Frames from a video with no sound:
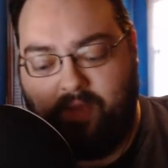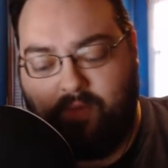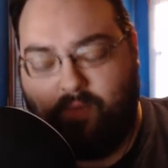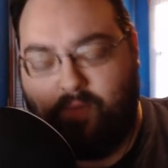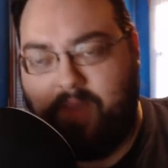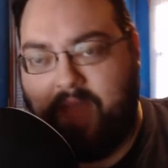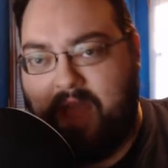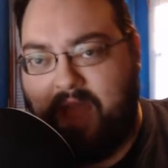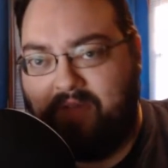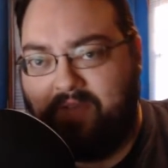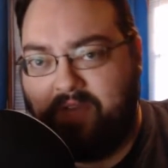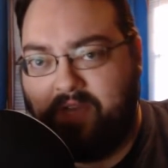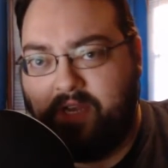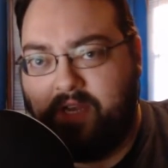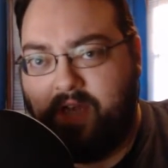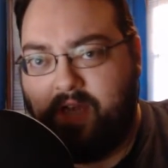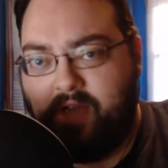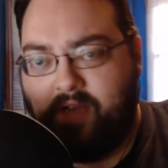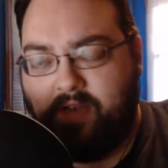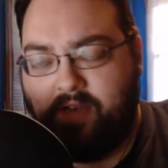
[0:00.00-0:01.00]
We haven't
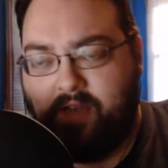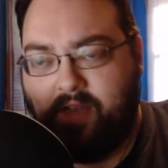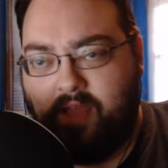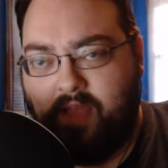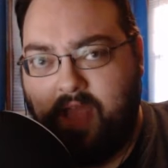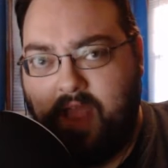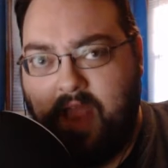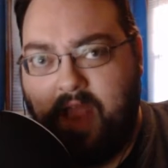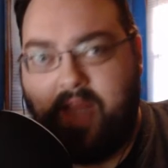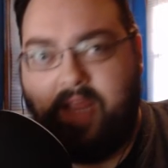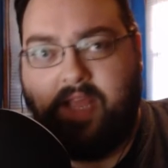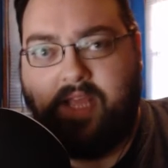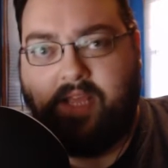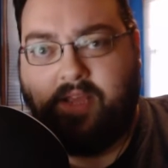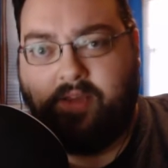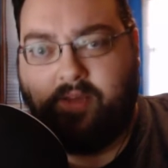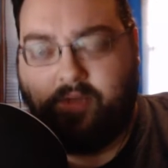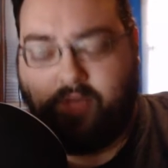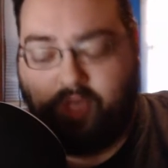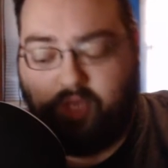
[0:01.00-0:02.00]
gotten any